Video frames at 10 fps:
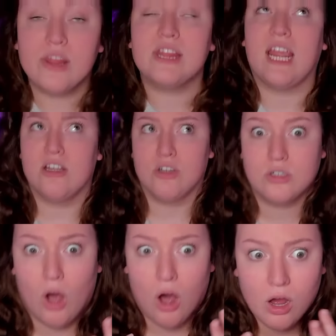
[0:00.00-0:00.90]
Thank
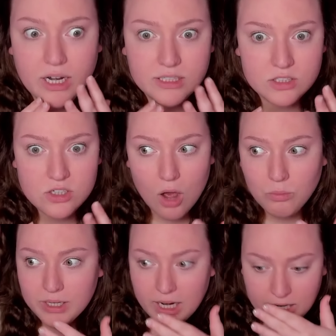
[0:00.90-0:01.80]
God I did not
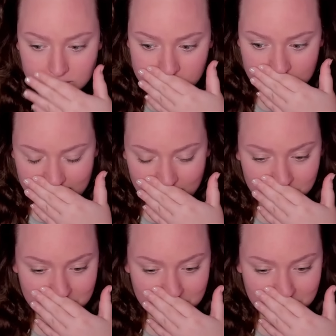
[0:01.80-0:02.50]
want to age that out.